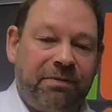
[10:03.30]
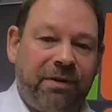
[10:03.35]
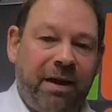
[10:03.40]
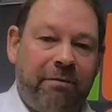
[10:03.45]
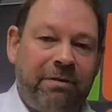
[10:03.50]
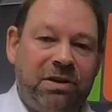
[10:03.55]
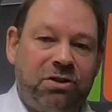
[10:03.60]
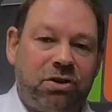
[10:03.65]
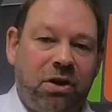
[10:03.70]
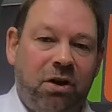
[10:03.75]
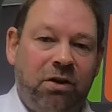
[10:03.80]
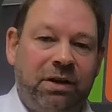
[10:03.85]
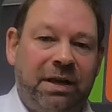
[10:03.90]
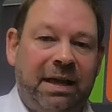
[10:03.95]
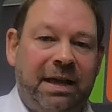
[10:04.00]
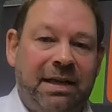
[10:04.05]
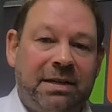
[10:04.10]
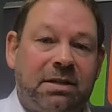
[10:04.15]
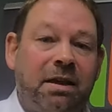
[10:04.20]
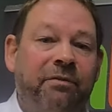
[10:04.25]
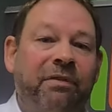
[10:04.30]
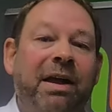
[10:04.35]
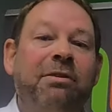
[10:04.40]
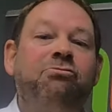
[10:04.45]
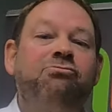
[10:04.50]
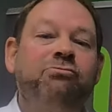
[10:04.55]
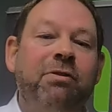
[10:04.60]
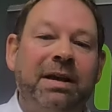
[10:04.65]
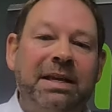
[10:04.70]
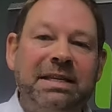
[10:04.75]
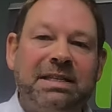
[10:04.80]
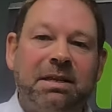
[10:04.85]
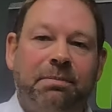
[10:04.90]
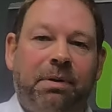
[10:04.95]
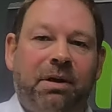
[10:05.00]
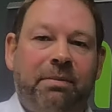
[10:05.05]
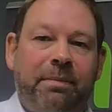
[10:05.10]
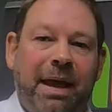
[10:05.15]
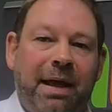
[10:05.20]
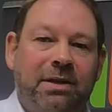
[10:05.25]
the ferry journey is of a
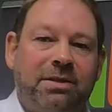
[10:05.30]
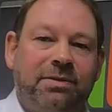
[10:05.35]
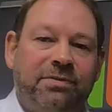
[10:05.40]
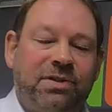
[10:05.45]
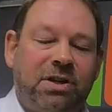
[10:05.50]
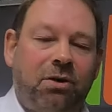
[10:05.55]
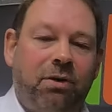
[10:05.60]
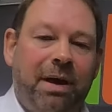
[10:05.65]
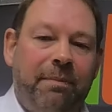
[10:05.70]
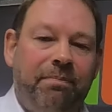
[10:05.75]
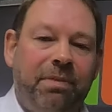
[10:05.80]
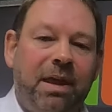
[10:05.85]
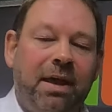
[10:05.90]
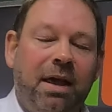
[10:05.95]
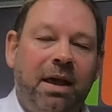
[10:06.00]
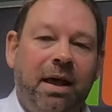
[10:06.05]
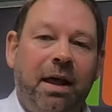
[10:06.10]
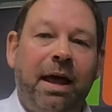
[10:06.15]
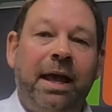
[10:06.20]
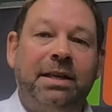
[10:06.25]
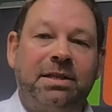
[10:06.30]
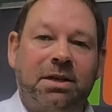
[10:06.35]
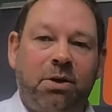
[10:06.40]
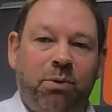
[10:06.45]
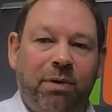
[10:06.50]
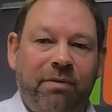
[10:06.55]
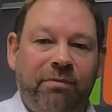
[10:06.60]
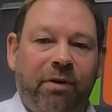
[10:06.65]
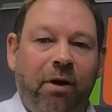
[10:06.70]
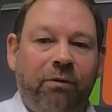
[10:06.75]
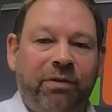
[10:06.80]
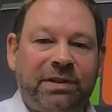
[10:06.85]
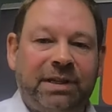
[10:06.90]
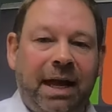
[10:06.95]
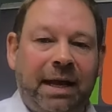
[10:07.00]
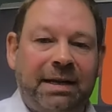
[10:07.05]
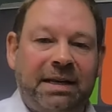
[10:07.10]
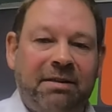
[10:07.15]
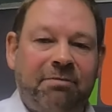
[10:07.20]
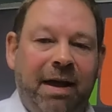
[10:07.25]
reasonable amount of time, it's going to involve a
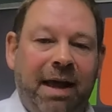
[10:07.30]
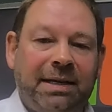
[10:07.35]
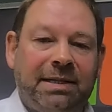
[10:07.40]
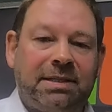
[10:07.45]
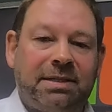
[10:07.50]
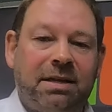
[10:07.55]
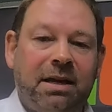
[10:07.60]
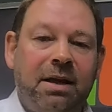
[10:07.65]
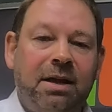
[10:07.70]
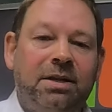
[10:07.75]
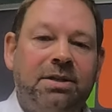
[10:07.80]
daily rest.